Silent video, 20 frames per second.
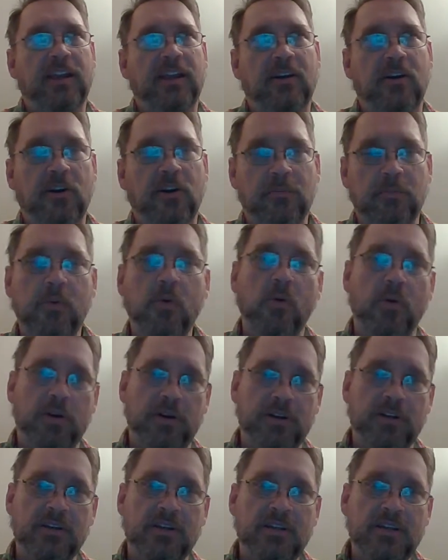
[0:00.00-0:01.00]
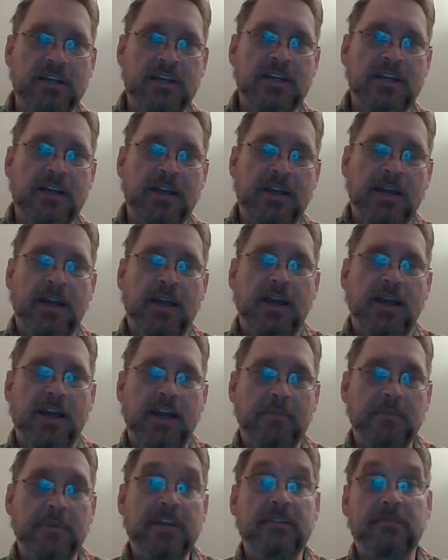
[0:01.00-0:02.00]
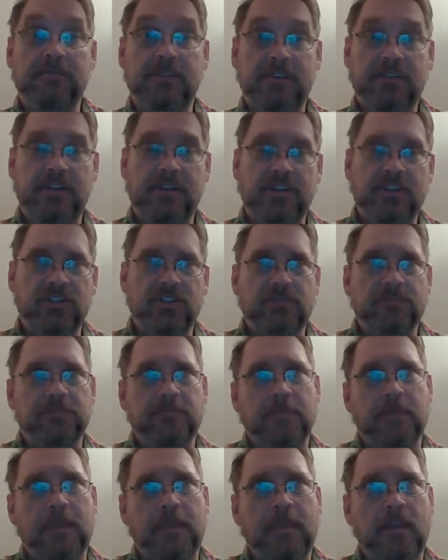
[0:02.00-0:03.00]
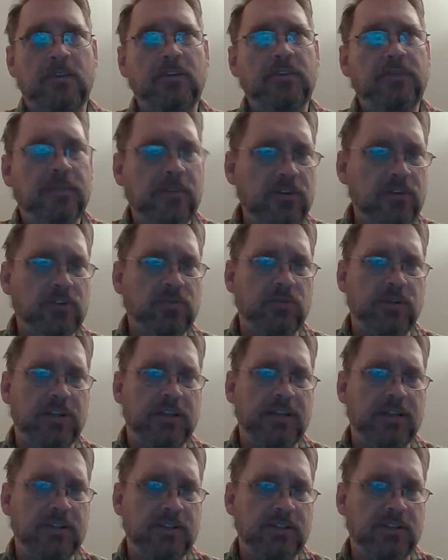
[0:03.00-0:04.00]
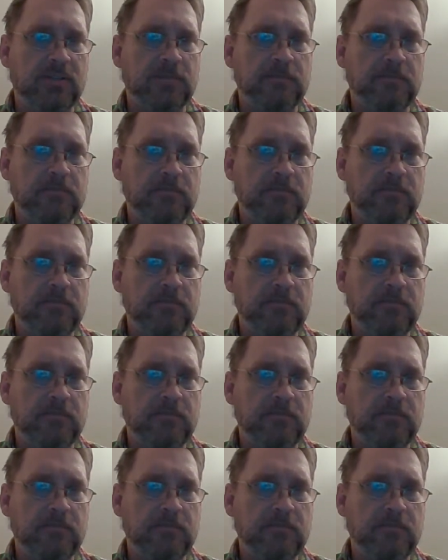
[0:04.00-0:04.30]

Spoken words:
are important in 5th edition. The first one is